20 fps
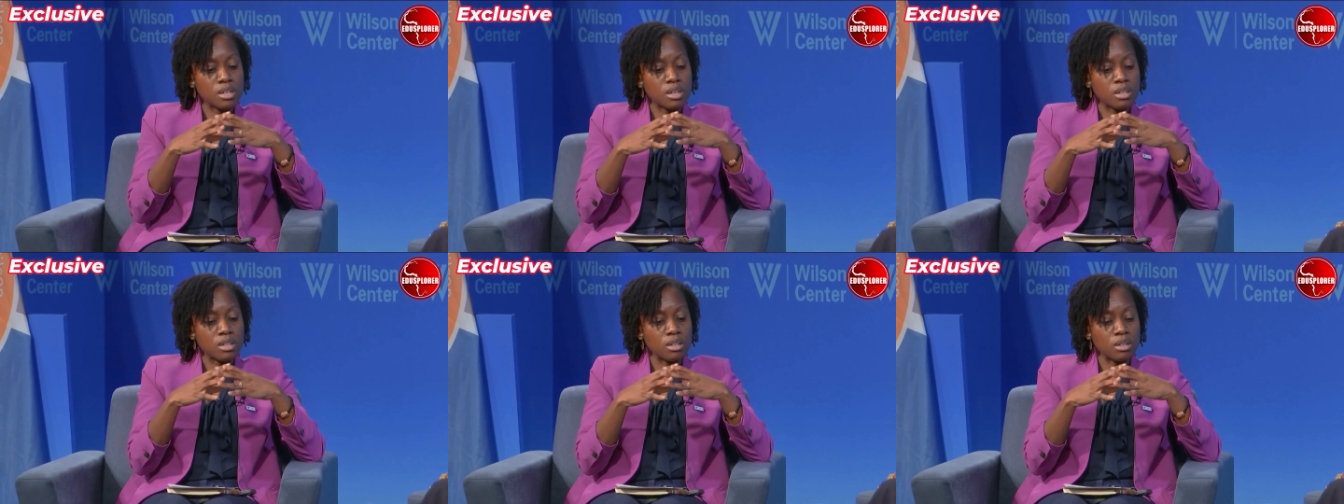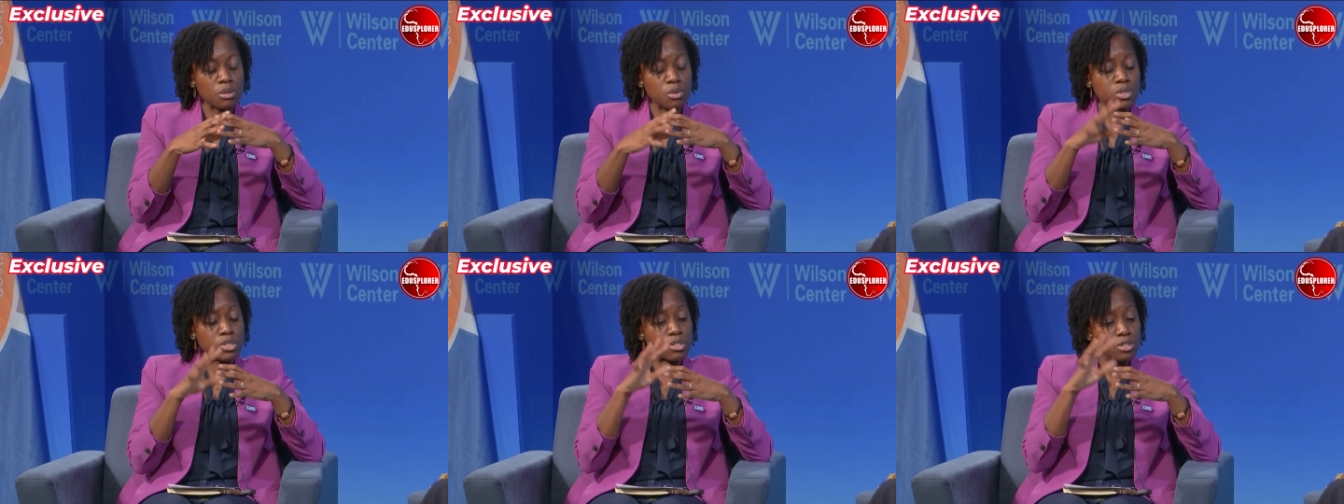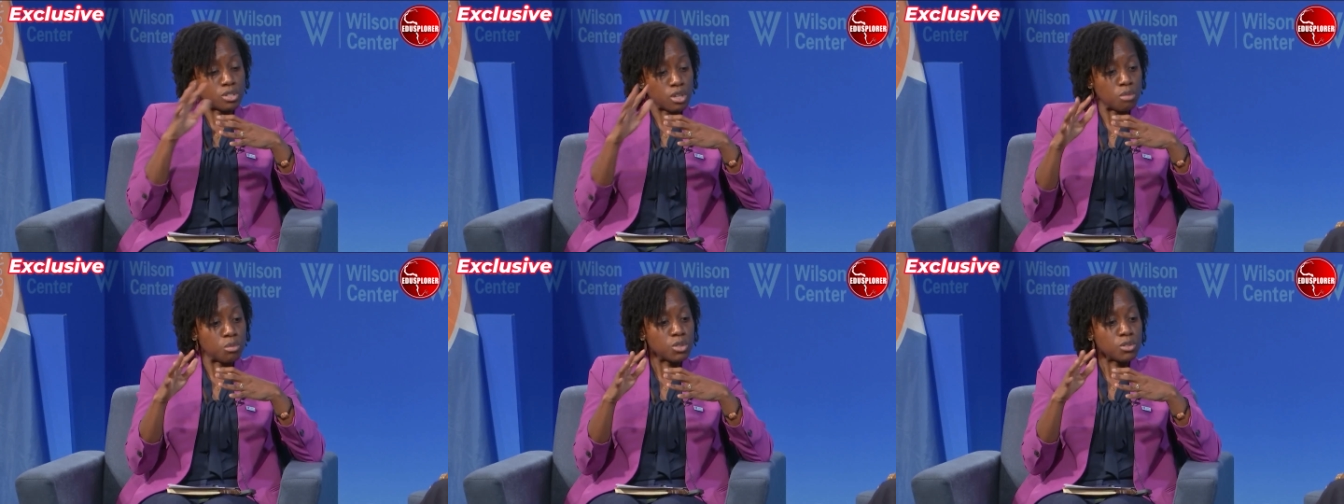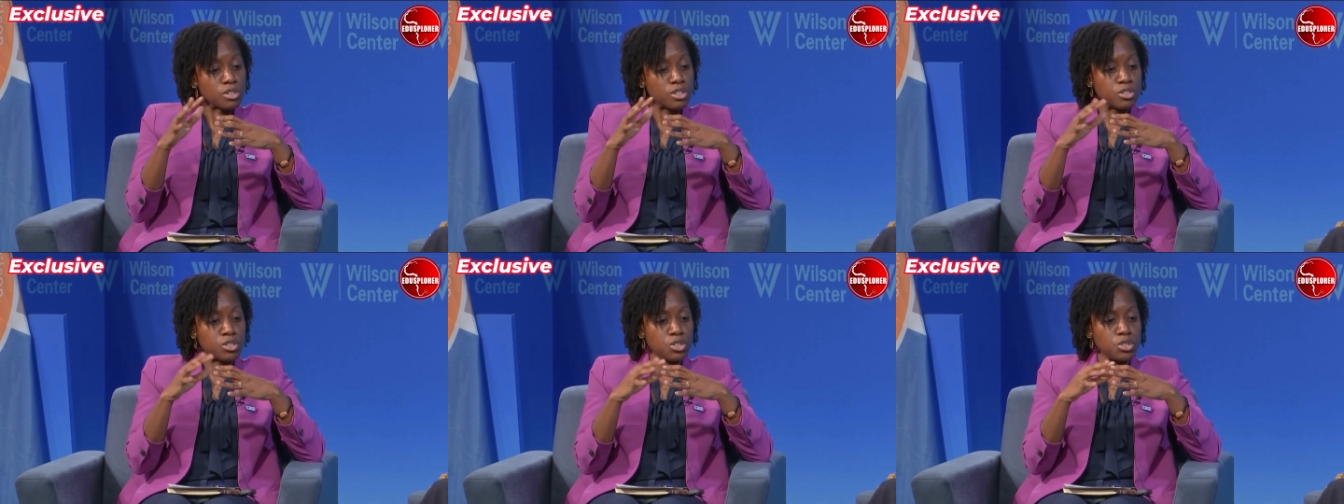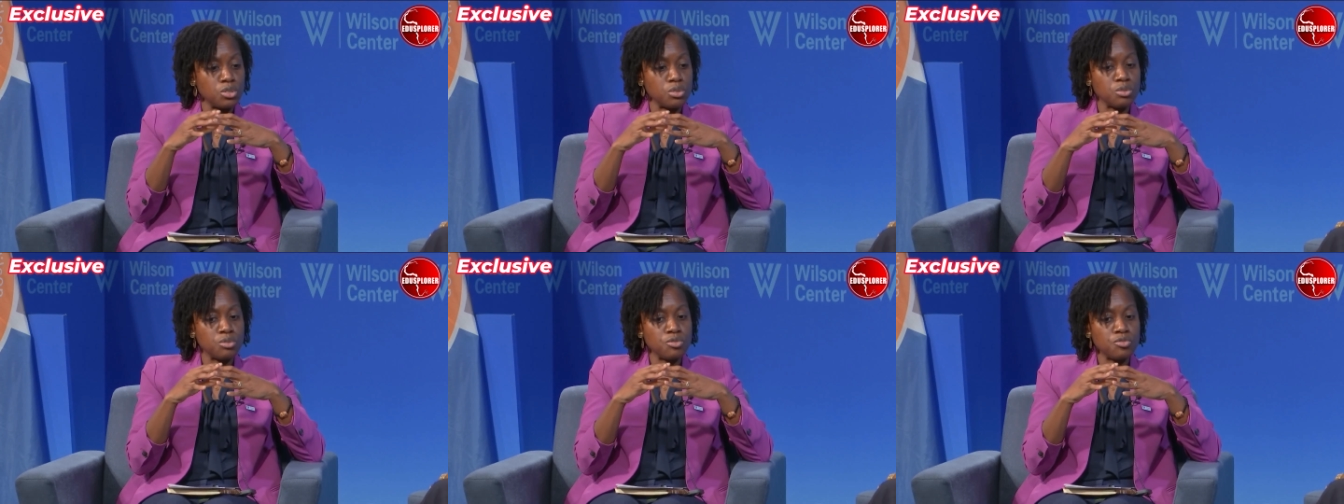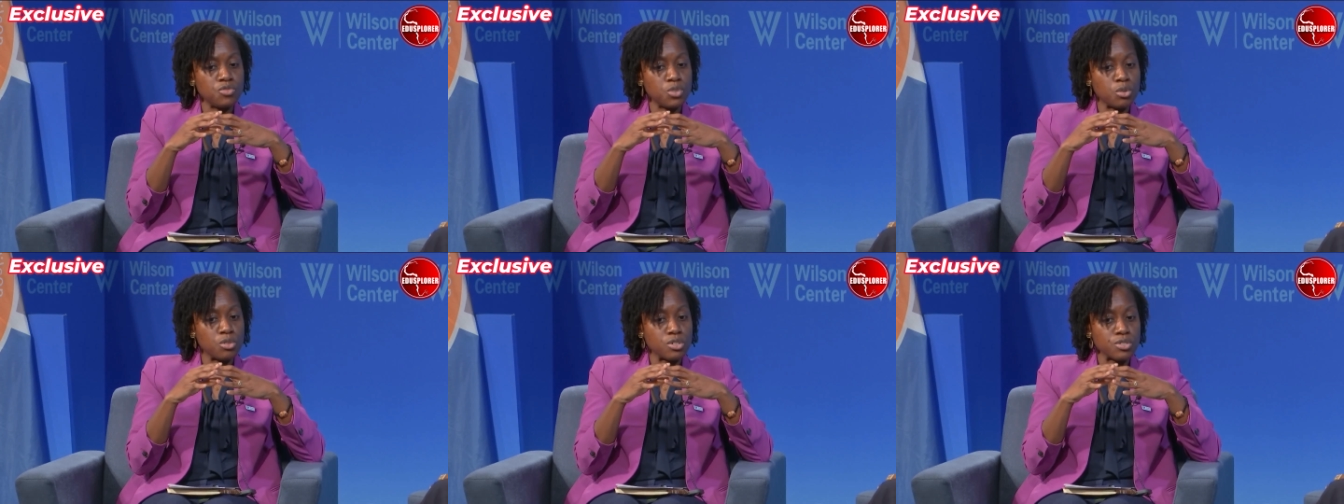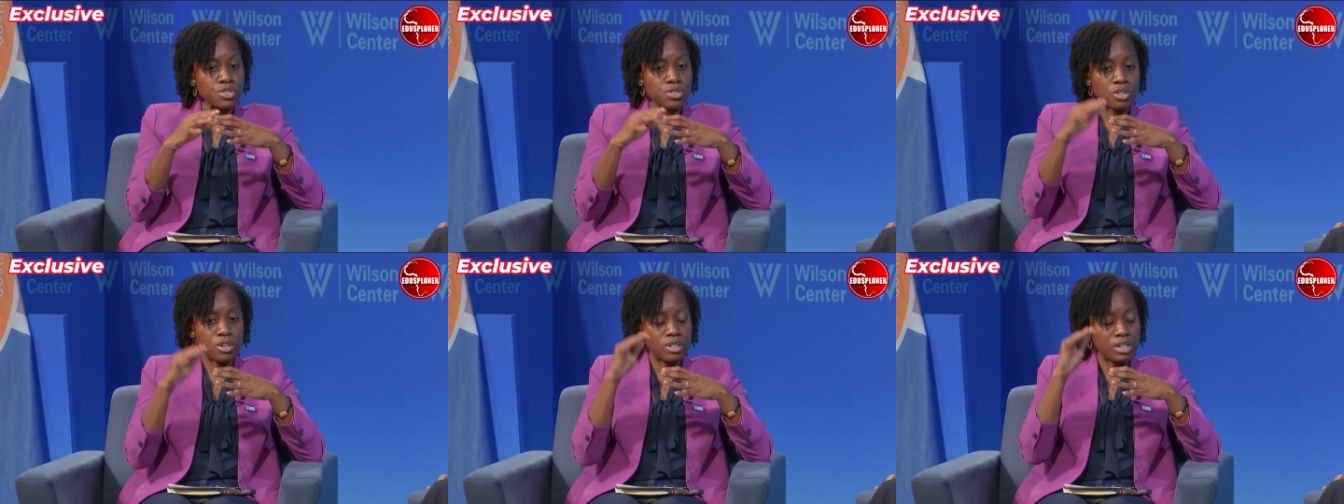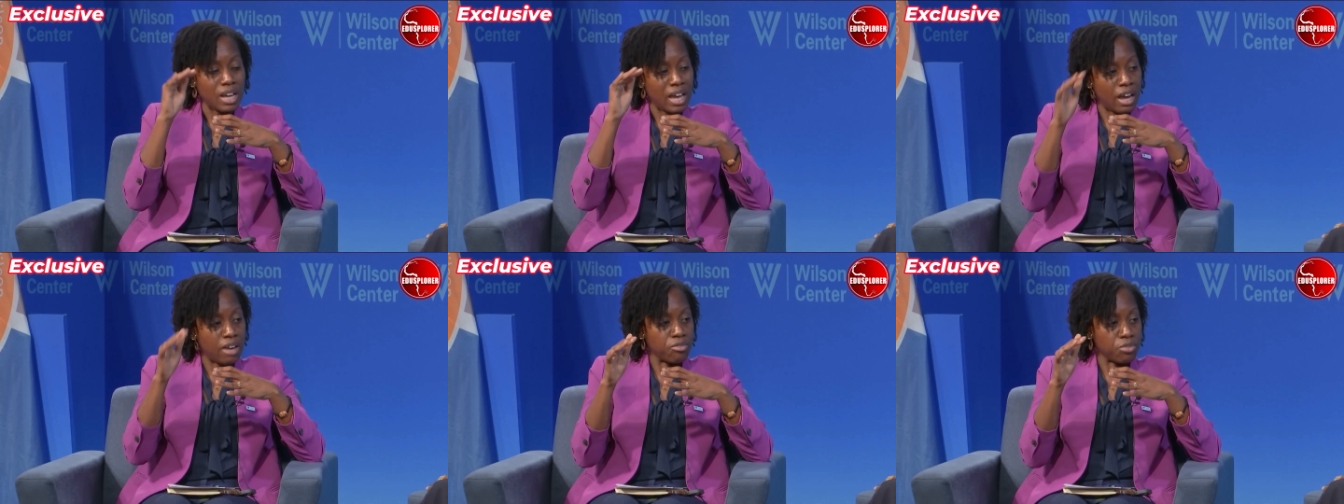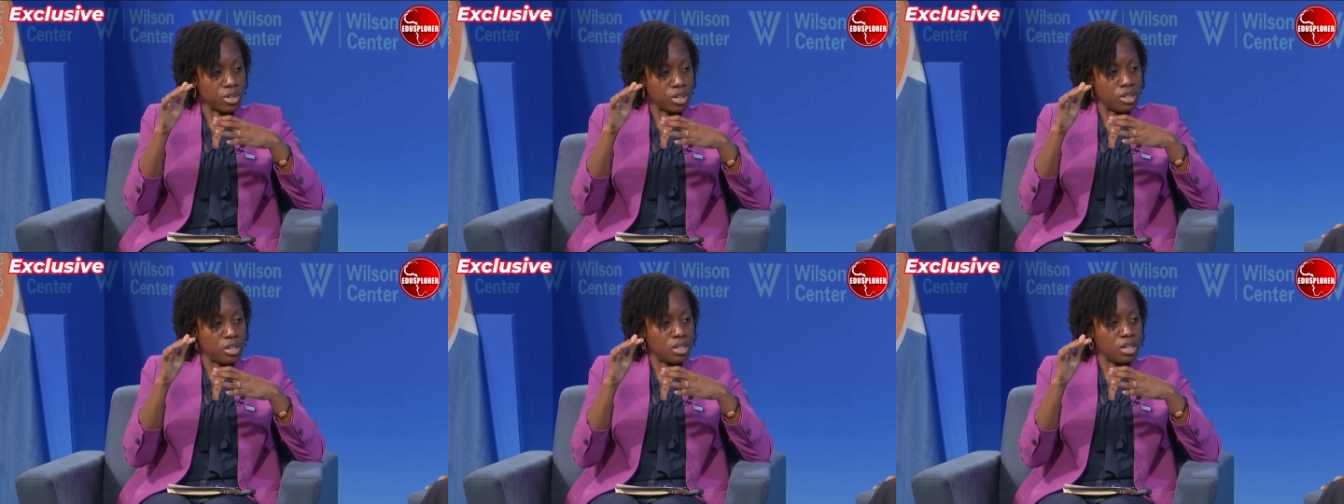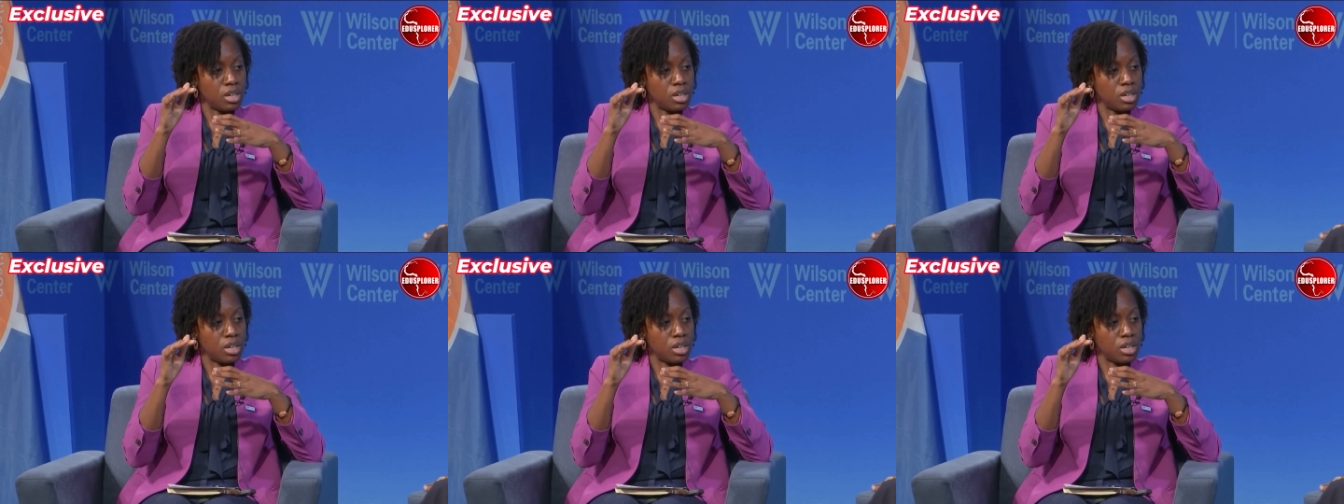It was a double issue focused on Africa,